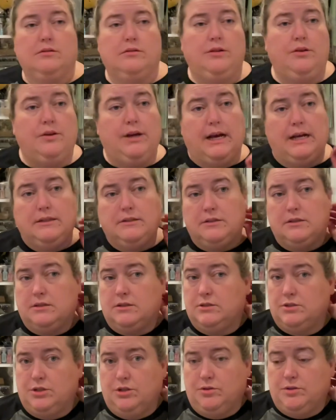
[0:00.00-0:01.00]
you guys to
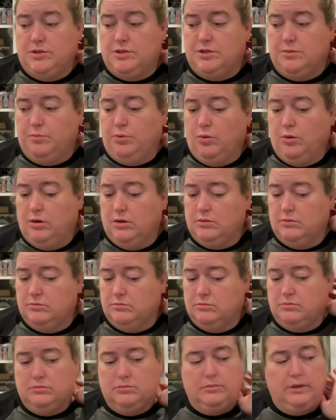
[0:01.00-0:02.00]
show the support,
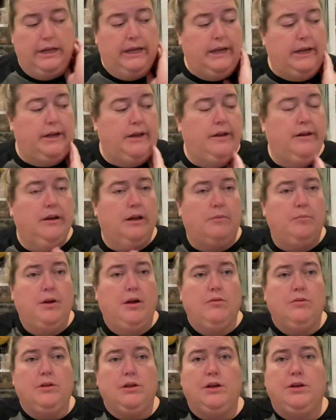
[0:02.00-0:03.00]
and I'm not
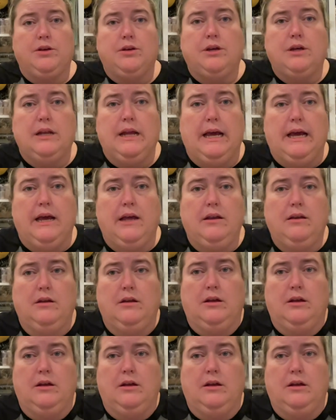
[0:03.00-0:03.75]
really good at